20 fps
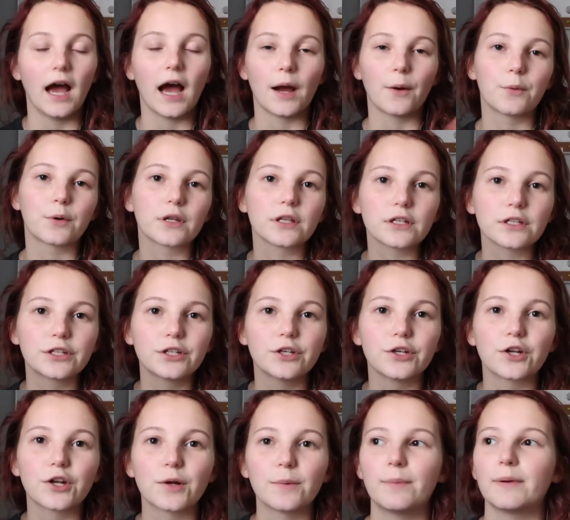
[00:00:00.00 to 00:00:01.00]
i want to look
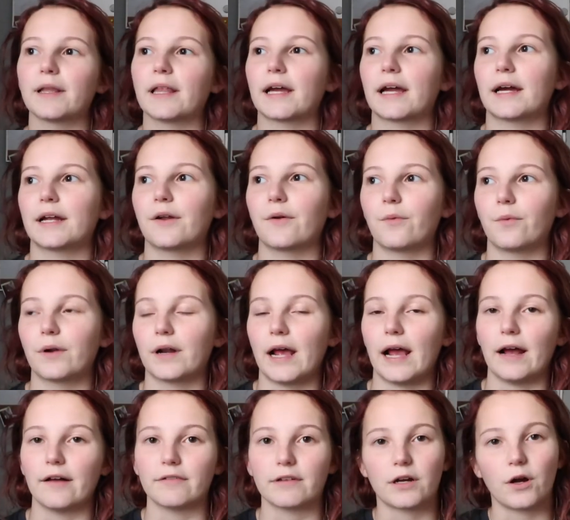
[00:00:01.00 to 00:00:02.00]
cuter but like i don't want to
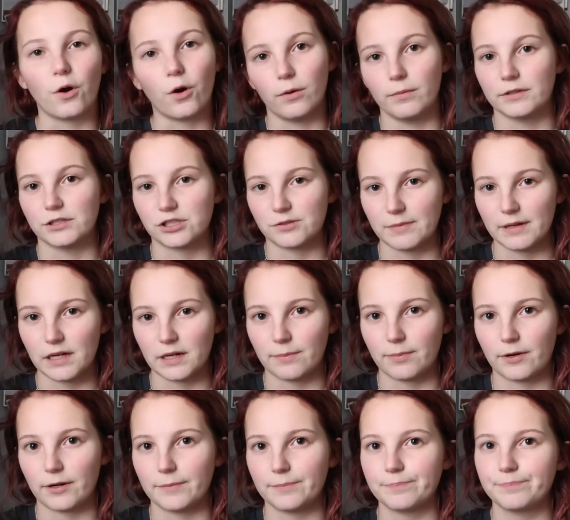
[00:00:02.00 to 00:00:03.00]
have like a whole bunch of
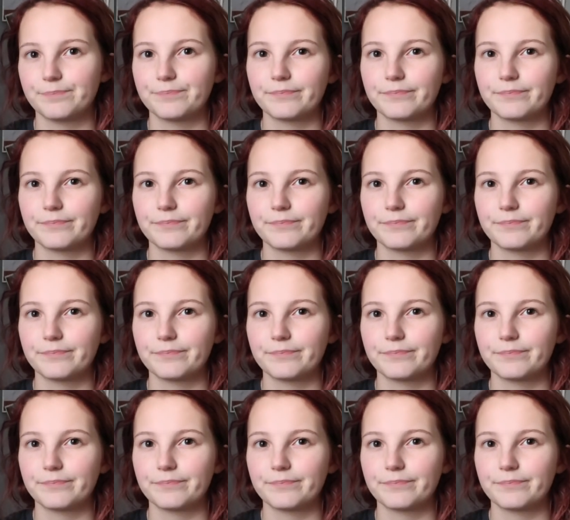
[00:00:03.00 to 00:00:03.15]
makeup on